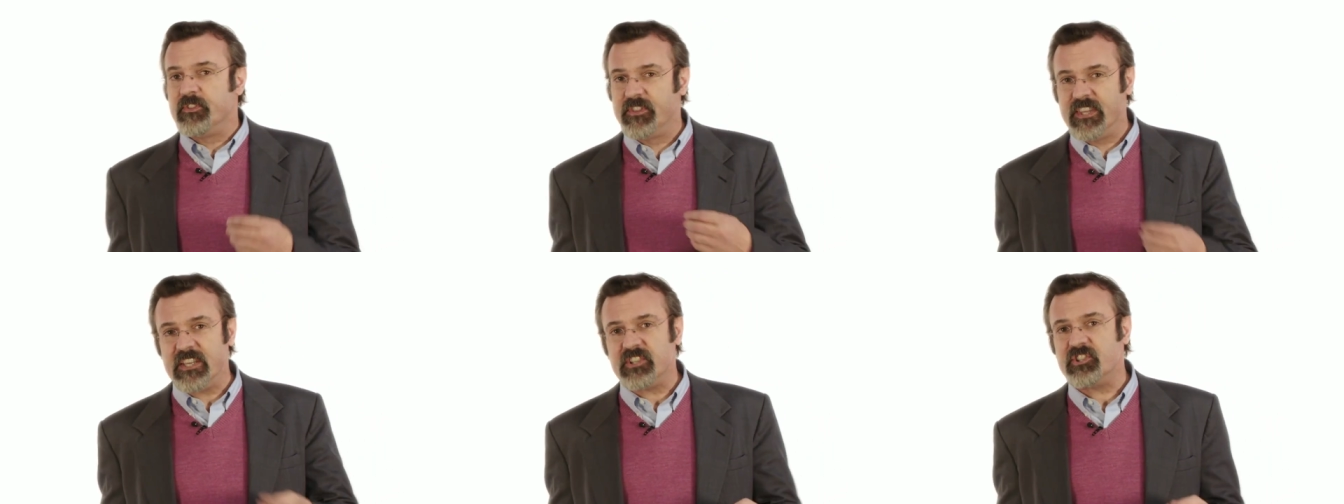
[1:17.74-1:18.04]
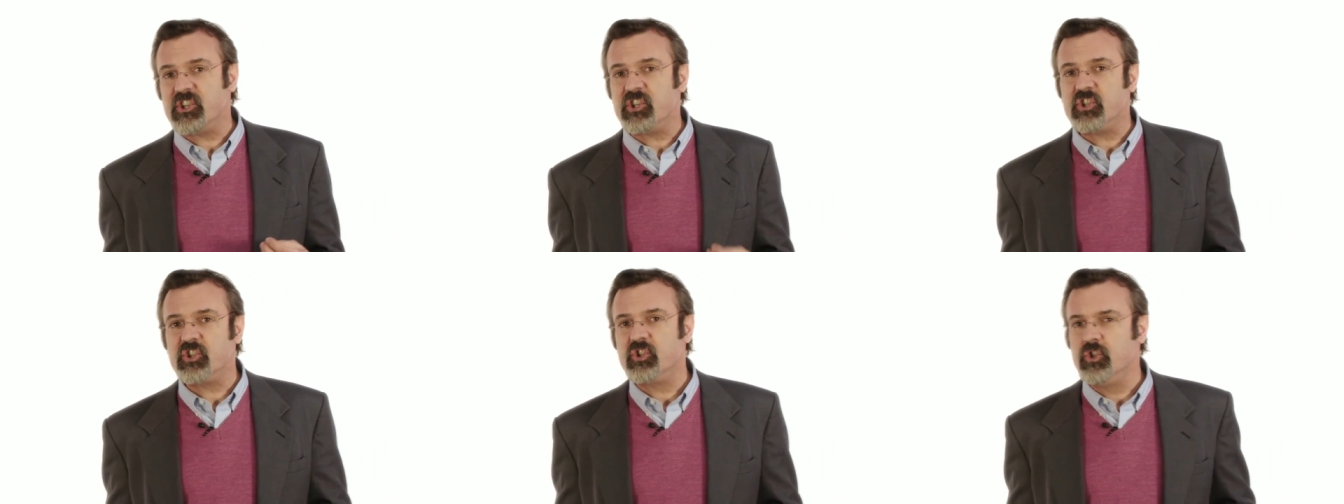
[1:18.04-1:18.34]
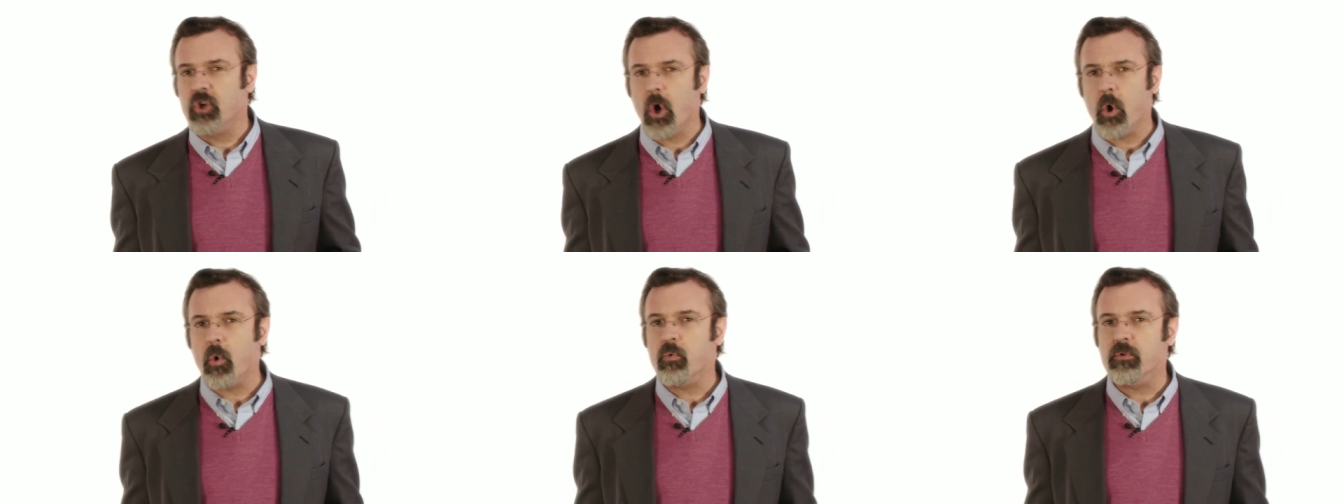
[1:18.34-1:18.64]
This is
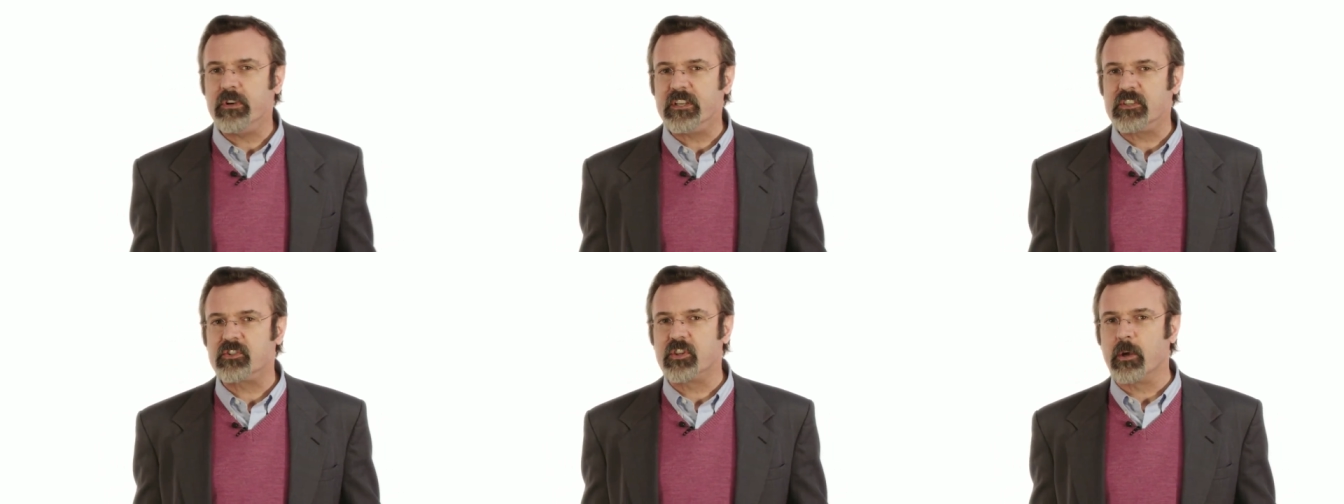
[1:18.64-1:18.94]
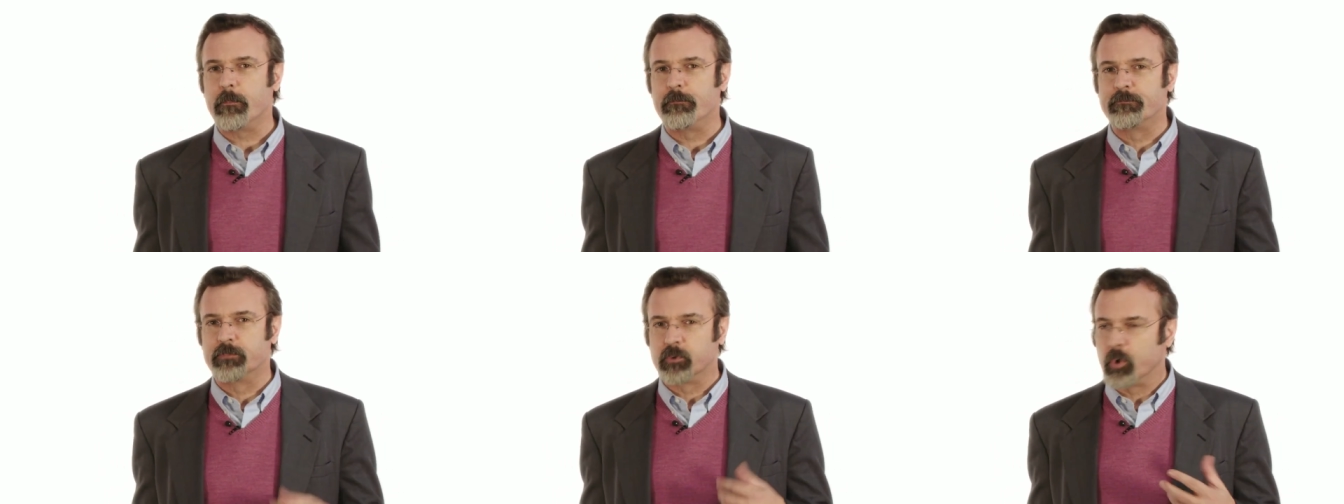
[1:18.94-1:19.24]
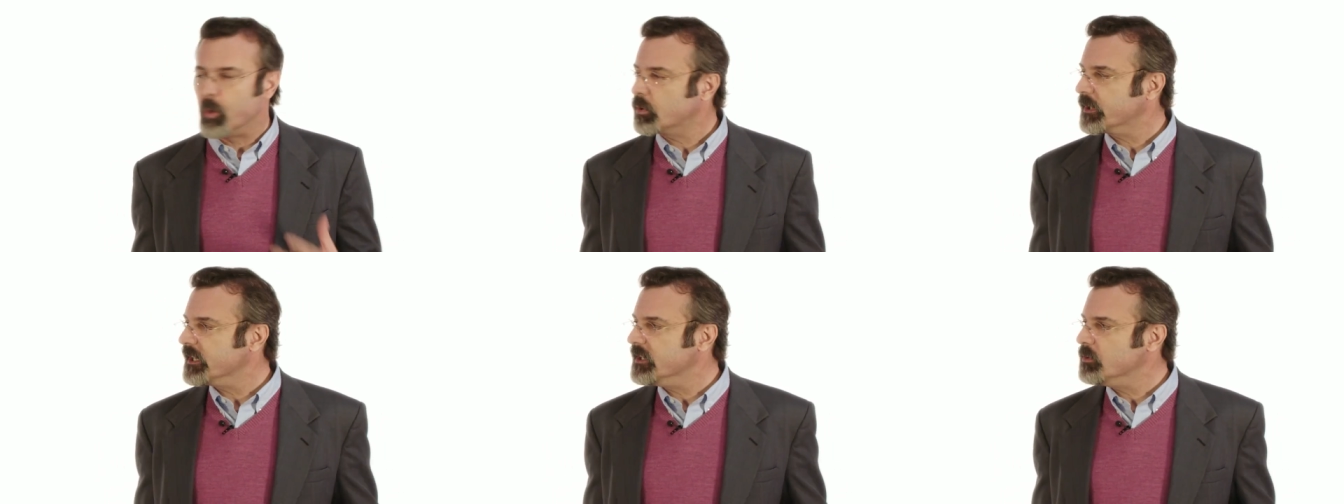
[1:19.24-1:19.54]
known as the
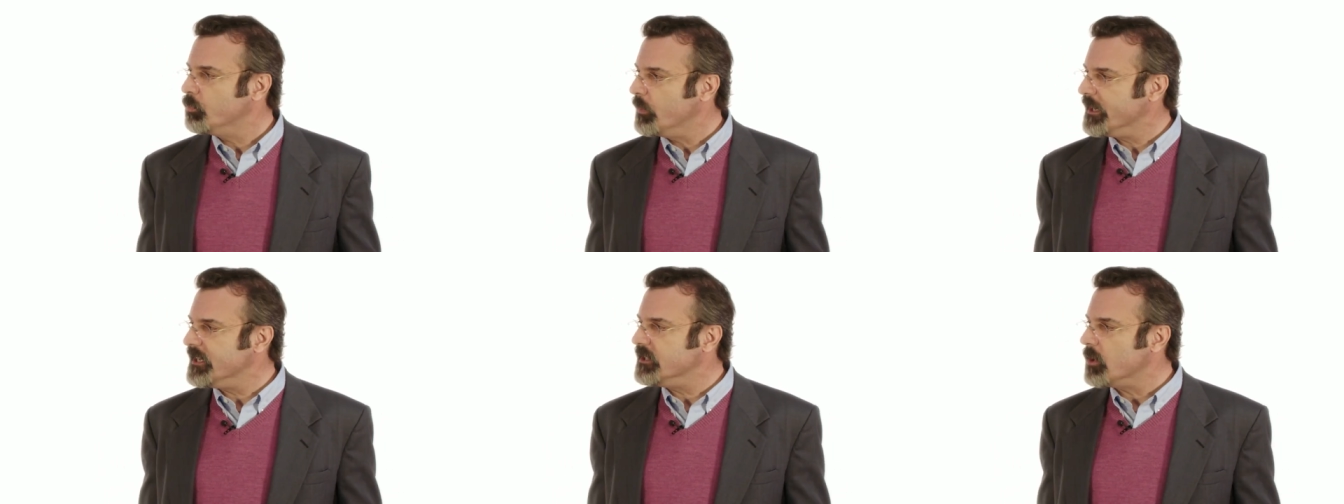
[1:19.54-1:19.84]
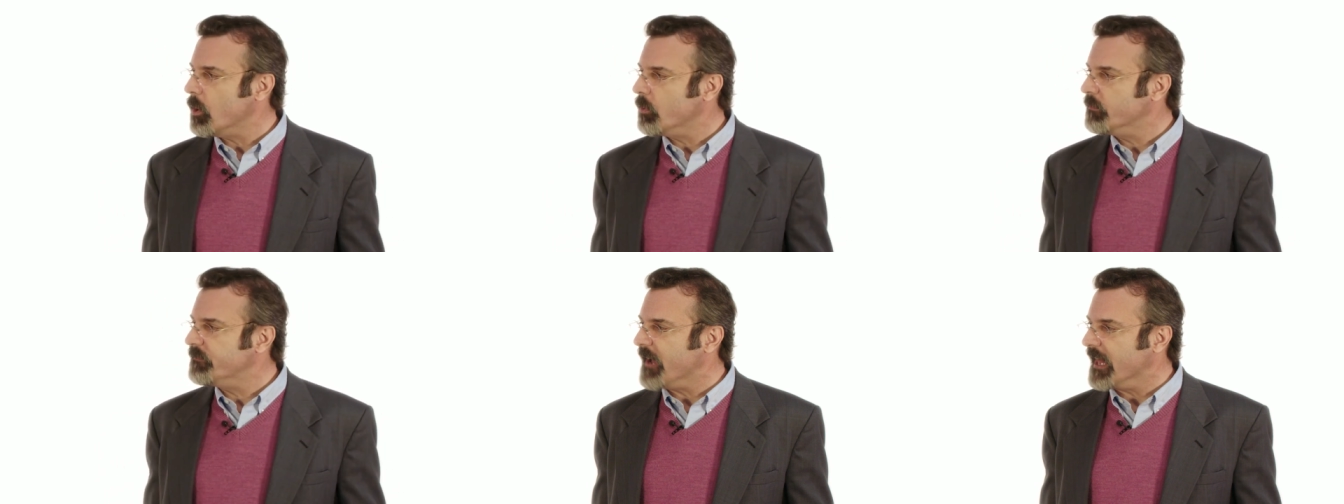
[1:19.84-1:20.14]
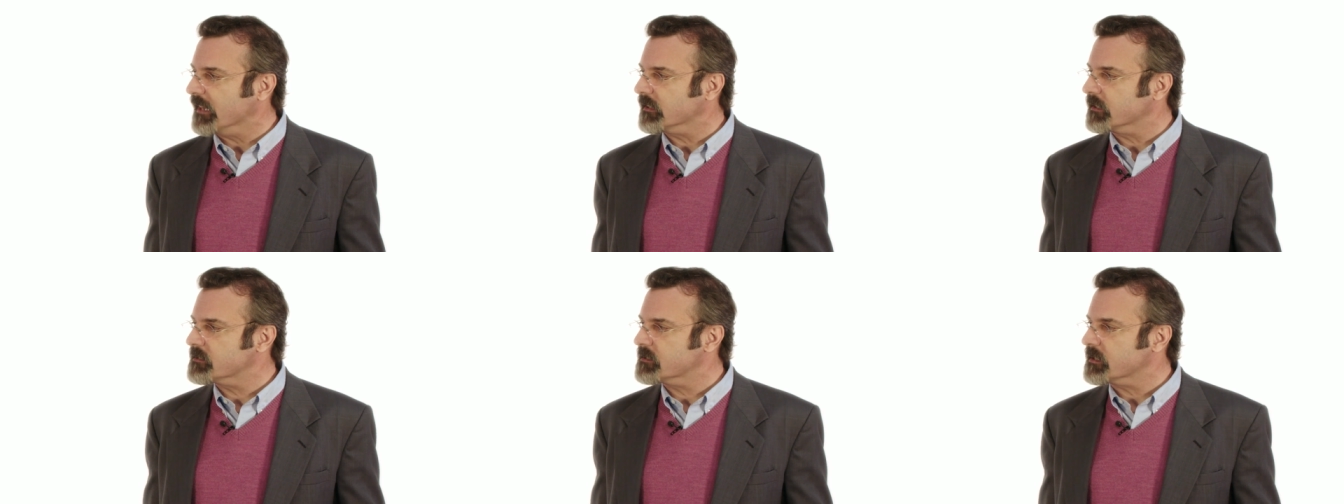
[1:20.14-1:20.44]
broken window
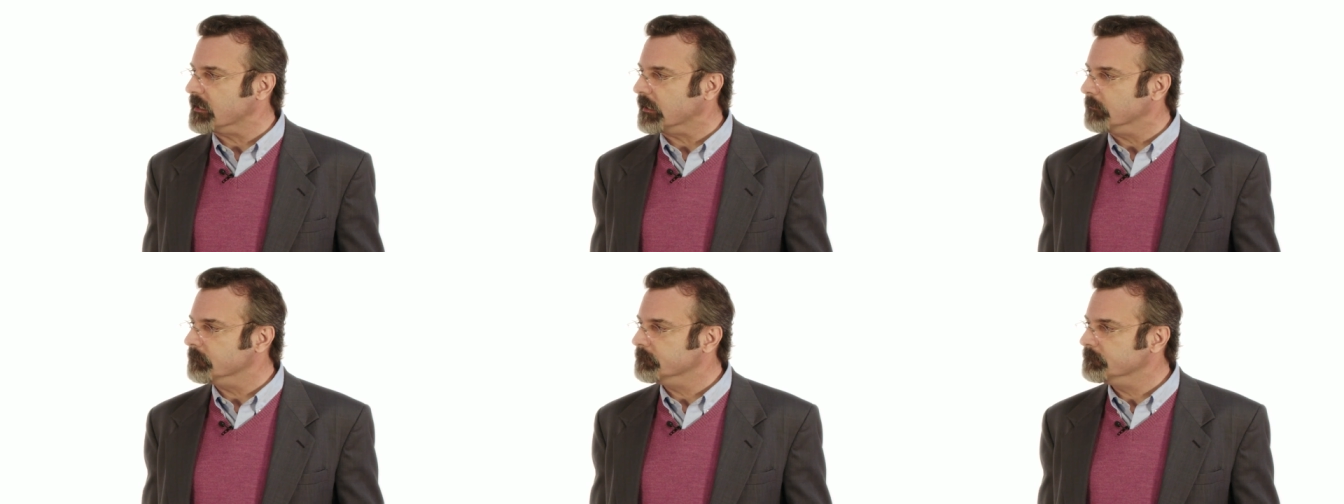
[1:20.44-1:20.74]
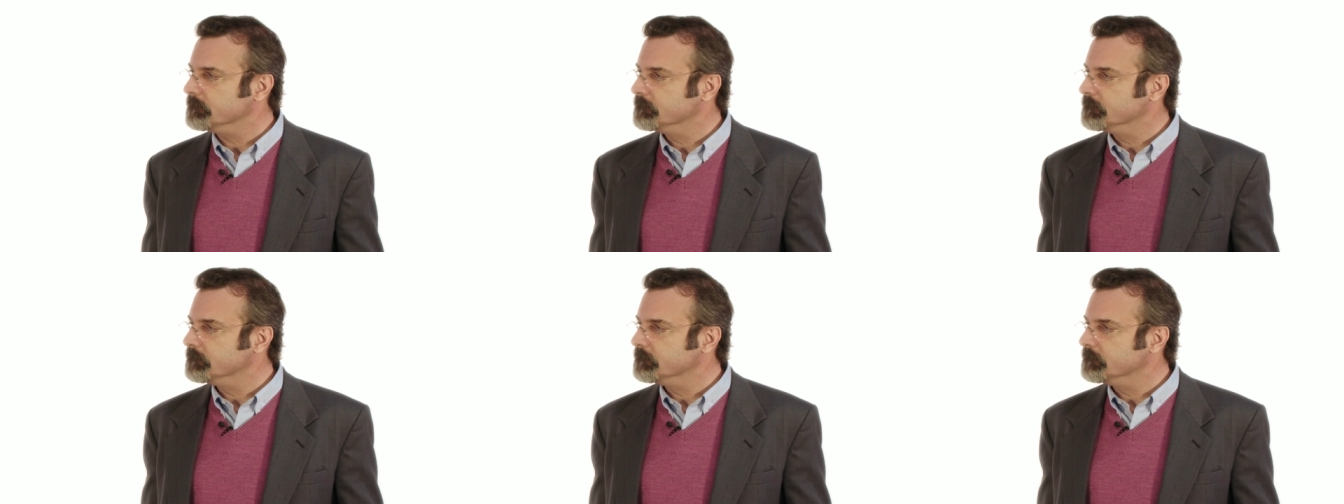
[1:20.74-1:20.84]
fallacy.